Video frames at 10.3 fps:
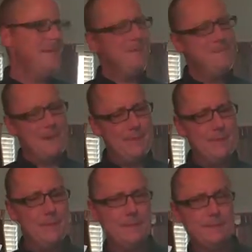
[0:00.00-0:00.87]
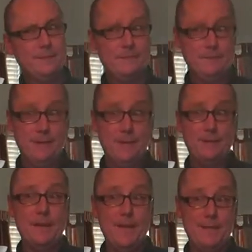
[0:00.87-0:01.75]
Maybe.
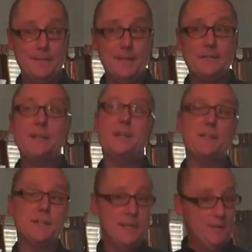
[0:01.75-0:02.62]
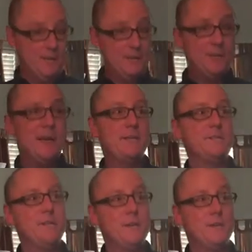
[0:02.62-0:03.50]
But like I said, can you think of 2
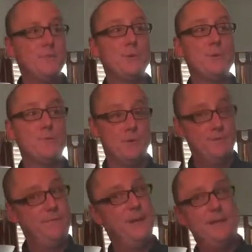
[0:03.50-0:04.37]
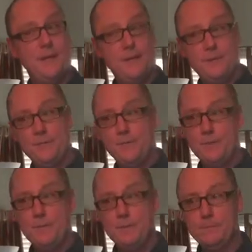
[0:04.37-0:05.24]
days of the year where you would find that
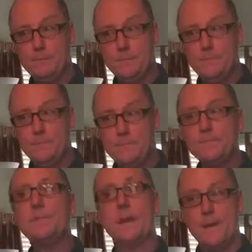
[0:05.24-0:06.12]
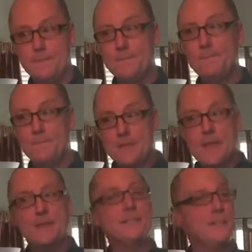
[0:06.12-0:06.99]
useful? Yeah,
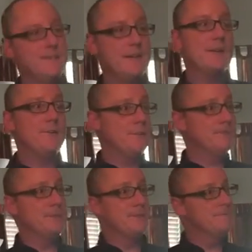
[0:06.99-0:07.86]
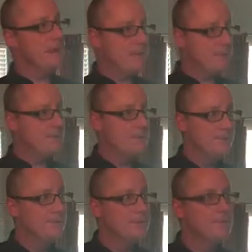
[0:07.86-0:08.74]
Thanksgiving and Christmas,
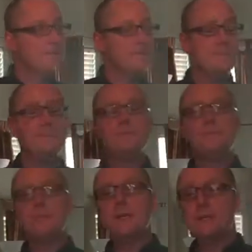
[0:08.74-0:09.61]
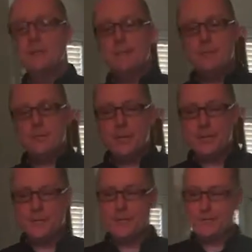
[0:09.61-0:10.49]
absolutely. Let me show
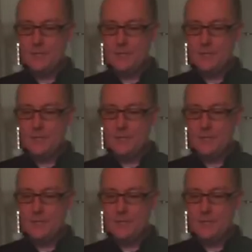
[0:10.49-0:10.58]
you this.